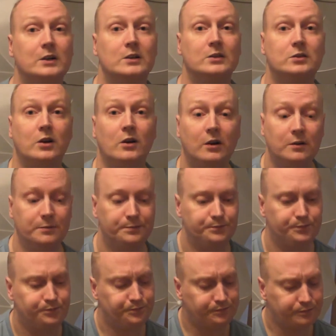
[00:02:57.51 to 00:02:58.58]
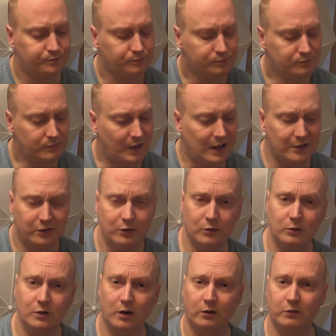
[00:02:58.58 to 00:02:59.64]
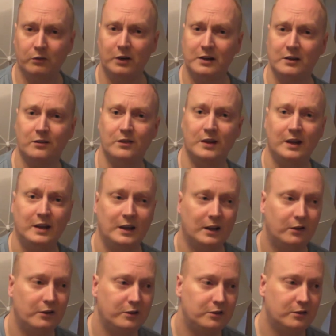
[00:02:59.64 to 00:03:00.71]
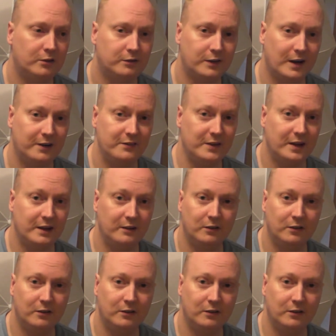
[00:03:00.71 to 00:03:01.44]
So I soon got rid of the original 5D.